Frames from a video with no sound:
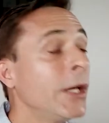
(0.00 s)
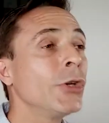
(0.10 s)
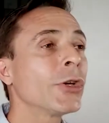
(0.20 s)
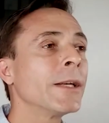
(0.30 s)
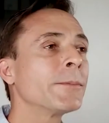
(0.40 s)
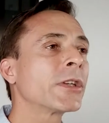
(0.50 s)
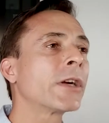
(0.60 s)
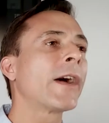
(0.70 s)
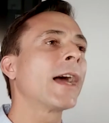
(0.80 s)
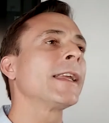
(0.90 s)
You can
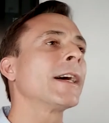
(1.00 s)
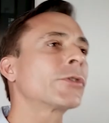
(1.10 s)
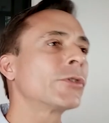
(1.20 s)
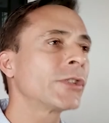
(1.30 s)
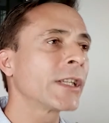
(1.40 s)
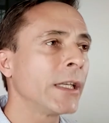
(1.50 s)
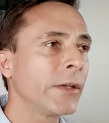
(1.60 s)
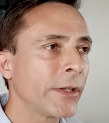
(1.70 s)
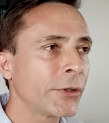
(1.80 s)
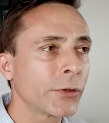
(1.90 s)
observe highly altruistic
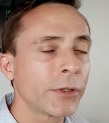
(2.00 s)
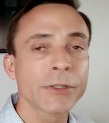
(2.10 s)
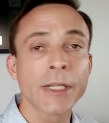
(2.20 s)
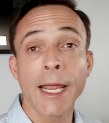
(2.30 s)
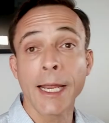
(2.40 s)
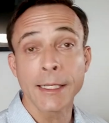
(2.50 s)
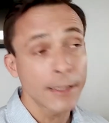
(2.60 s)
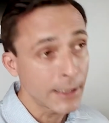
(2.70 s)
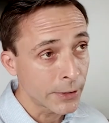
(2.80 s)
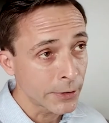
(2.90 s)
individuals and
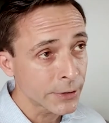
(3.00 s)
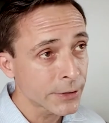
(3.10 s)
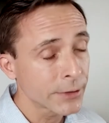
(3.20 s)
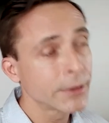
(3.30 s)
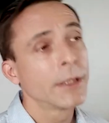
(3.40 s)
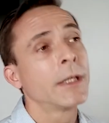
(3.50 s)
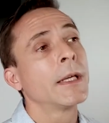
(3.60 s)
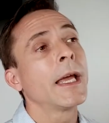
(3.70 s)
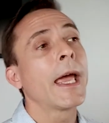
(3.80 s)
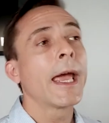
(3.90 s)
leaders
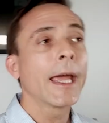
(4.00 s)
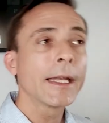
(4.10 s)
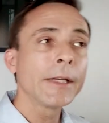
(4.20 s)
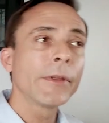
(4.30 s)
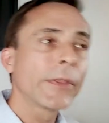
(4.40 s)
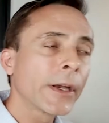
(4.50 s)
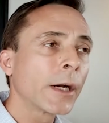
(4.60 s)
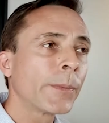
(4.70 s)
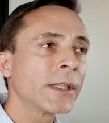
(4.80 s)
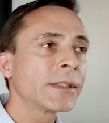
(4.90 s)
and even
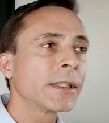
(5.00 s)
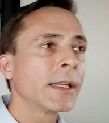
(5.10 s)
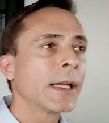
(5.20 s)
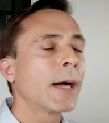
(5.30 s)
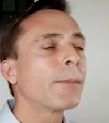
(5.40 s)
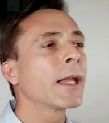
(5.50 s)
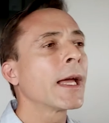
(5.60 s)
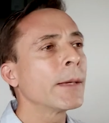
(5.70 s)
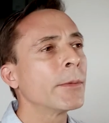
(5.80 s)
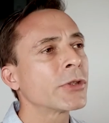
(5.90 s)
therapists
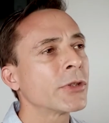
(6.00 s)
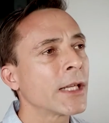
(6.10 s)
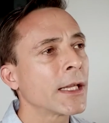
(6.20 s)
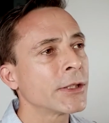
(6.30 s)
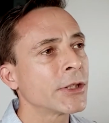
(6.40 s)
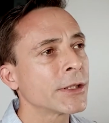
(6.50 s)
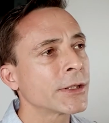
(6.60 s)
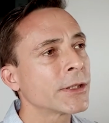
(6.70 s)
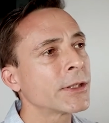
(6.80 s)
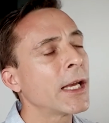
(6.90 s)
applying emotional
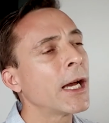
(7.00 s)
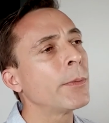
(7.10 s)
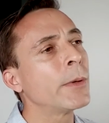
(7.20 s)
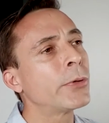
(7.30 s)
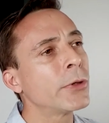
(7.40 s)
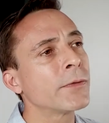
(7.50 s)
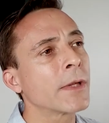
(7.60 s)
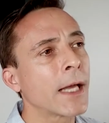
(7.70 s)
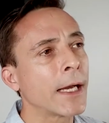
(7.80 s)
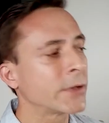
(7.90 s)
intelligence to help improve the
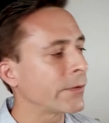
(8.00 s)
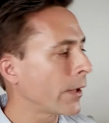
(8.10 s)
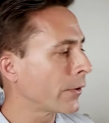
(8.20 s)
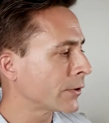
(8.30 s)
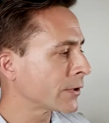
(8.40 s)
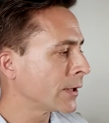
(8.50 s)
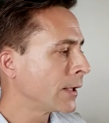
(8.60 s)
lives of others.